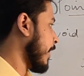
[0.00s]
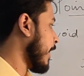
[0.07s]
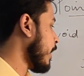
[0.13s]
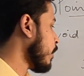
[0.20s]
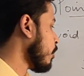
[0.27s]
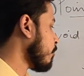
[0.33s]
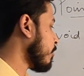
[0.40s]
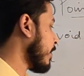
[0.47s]

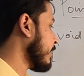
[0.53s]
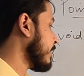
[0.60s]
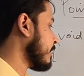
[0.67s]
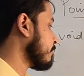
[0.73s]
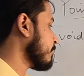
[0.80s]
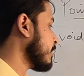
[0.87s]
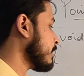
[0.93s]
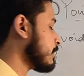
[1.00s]
And of I,
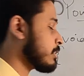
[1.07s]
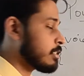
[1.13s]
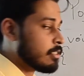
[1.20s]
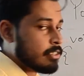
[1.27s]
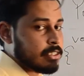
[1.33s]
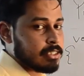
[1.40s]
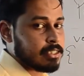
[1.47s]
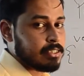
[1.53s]
that means
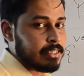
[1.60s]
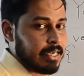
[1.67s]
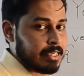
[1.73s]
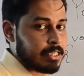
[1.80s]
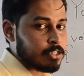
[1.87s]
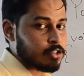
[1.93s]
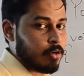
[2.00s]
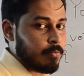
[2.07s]
this is the address